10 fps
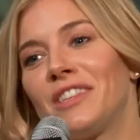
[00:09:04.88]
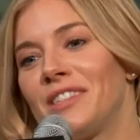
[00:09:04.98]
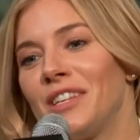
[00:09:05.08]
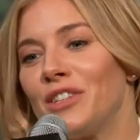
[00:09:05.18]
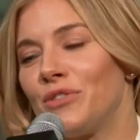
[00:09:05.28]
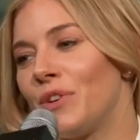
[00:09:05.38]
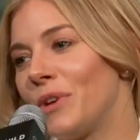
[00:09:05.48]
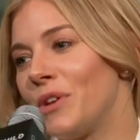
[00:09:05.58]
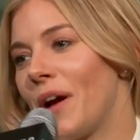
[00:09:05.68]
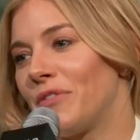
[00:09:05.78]
to this industry
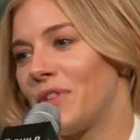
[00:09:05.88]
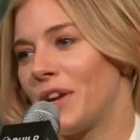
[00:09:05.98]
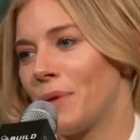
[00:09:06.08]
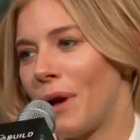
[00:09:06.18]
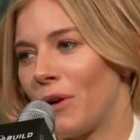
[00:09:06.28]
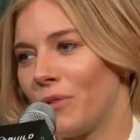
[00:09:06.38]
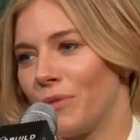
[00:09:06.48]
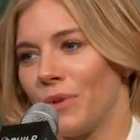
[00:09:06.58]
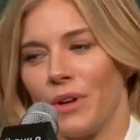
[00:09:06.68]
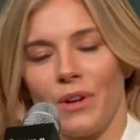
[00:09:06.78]
where you have to think about
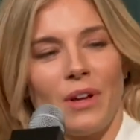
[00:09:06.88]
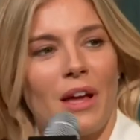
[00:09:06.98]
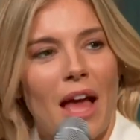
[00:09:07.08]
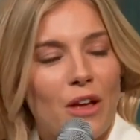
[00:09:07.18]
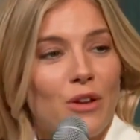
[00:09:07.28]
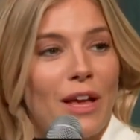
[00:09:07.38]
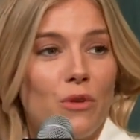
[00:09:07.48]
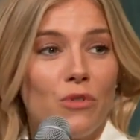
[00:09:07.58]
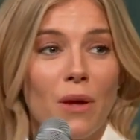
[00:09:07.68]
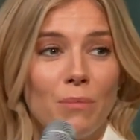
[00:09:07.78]
how you get
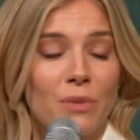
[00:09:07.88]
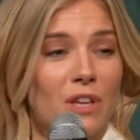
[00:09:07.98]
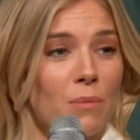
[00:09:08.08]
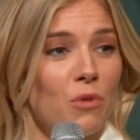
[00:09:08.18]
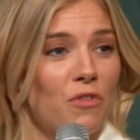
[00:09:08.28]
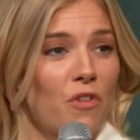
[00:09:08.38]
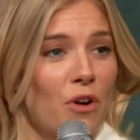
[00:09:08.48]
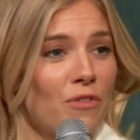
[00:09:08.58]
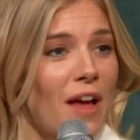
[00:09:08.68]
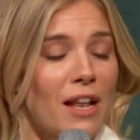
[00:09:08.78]
your numbers up or
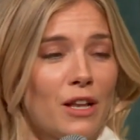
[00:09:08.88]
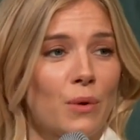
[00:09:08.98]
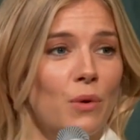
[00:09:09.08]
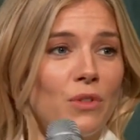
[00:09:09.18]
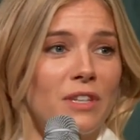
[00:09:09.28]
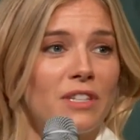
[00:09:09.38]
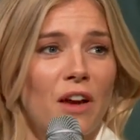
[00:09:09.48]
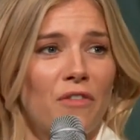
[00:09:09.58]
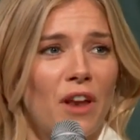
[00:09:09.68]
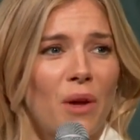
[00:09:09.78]
foreign value or all this
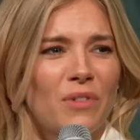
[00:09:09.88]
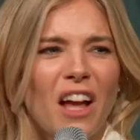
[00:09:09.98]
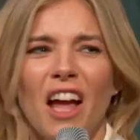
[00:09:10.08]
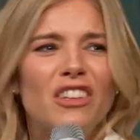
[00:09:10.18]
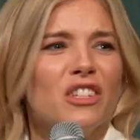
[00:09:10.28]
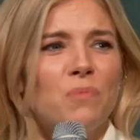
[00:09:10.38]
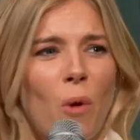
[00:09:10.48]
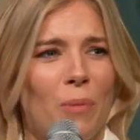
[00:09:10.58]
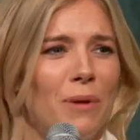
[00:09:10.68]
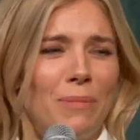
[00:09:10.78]
stuff. And I was like, I could just
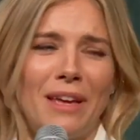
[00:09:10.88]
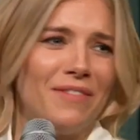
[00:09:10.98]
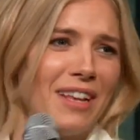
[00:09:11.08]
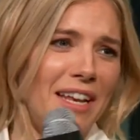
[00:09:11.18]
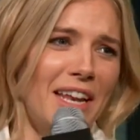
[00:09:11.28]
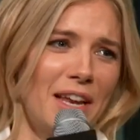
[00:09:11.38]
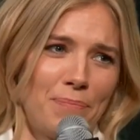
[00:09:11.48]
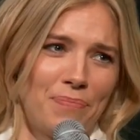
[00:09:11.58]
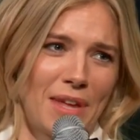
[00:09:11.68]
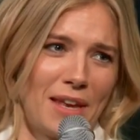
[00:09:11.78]
pop in and be a villain
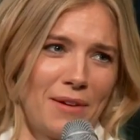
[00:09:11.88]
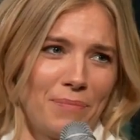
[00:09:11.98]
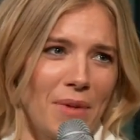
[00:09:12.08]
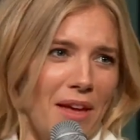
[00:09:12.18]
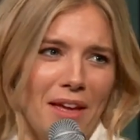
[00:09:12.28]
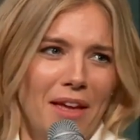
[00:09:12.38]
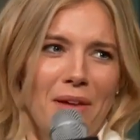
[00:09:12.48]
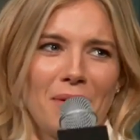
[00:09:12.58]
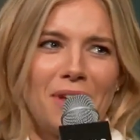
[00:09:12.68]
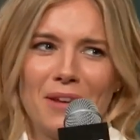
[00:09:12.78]
in
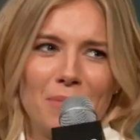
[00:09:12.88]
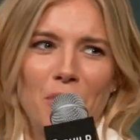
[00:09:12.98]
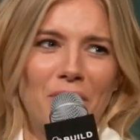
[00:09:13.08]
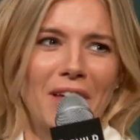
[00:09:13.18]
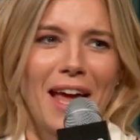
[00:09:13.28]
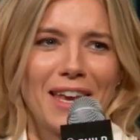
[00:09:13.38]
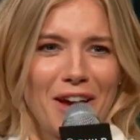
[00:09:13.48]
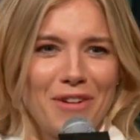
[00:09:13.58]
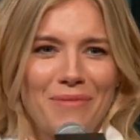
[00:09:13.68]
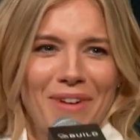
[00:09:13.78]
a movie. And